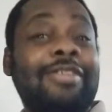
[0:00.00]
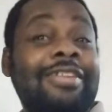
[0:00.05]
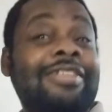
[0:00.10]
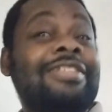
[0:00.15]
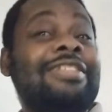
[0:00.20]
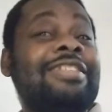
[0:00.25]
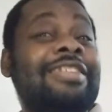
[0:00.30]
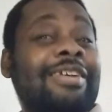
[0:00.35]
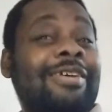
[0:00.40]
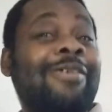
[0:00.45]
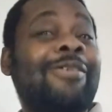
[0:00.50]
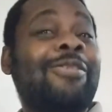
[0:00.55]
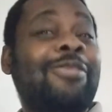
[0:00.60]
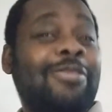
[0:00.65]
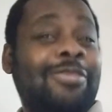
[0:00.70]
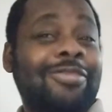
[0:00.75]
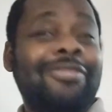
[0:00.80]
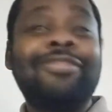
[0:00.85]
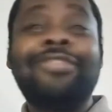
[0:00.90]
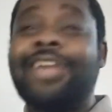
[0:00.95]
That's stealth.
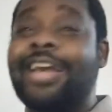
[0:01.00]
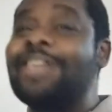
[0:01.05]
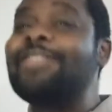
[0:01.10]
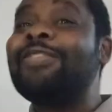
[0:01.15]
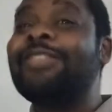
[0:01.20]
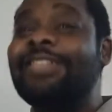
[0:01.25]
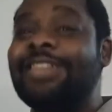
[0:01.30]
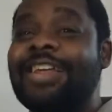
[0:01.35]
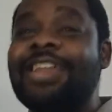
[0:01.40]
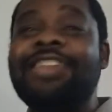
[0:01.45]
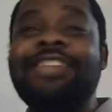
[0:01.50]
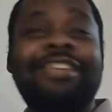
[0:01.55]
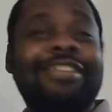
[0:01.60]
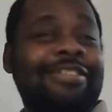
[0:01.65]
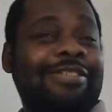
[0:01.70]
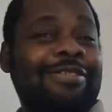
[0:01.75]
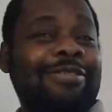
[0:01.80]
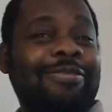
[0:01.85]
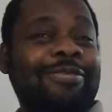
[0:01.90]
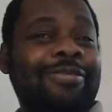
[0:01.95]
That's what that
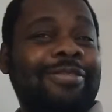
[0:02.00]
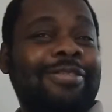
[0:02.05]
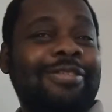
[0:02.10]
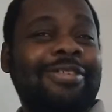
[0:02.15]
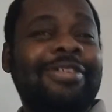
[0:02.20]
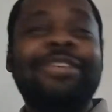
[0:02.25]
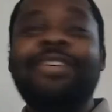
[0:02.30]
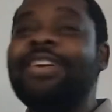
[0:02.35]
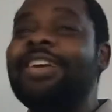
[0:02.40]
is. Hmm.